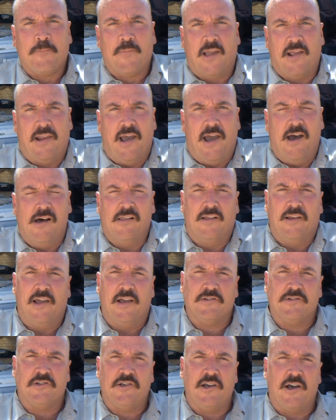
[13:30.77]
and Alan
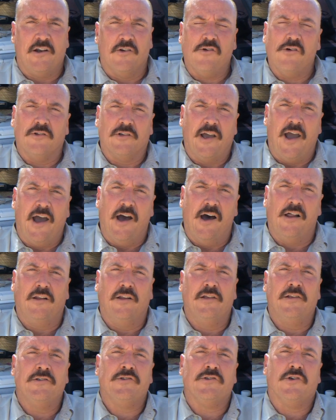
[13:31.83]
has a channel called
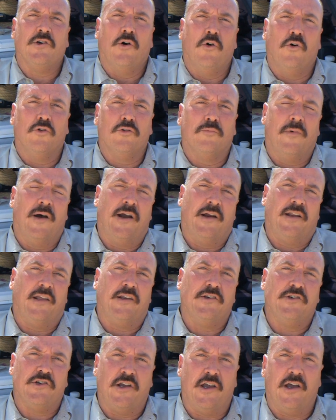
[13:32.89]
Alan's Gold
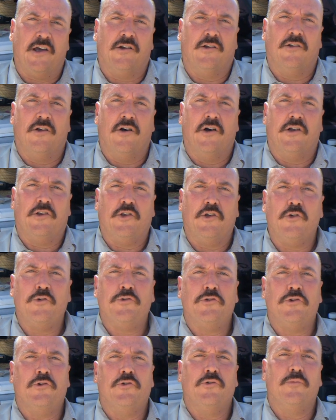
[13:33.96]
Mining Channel on
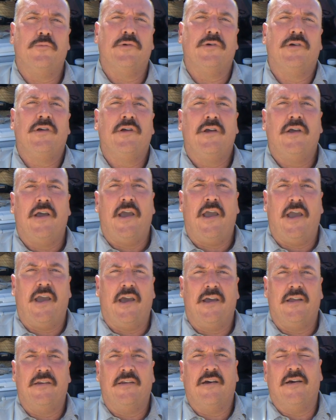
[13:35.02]
YouTube.
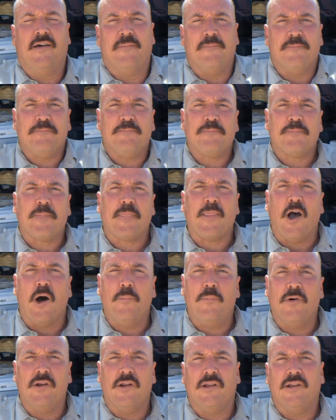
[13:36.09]
And I'll
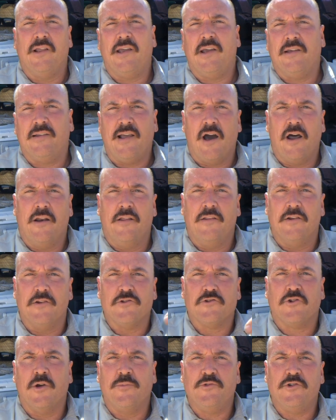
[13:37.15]
put a link down in the
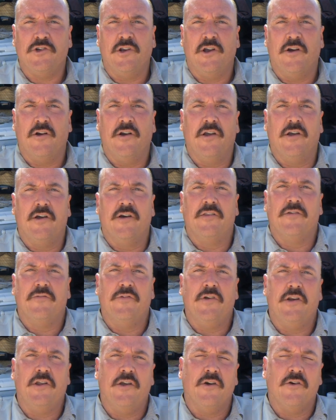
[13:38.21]
description area of the
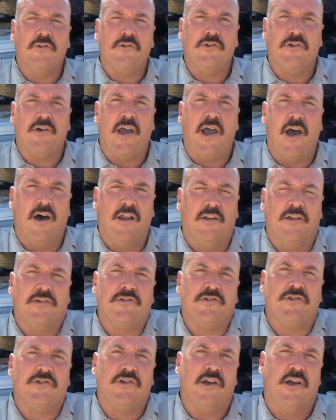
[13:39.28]
video to
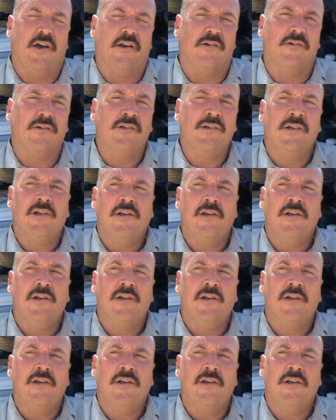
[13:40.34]
Alan's channel.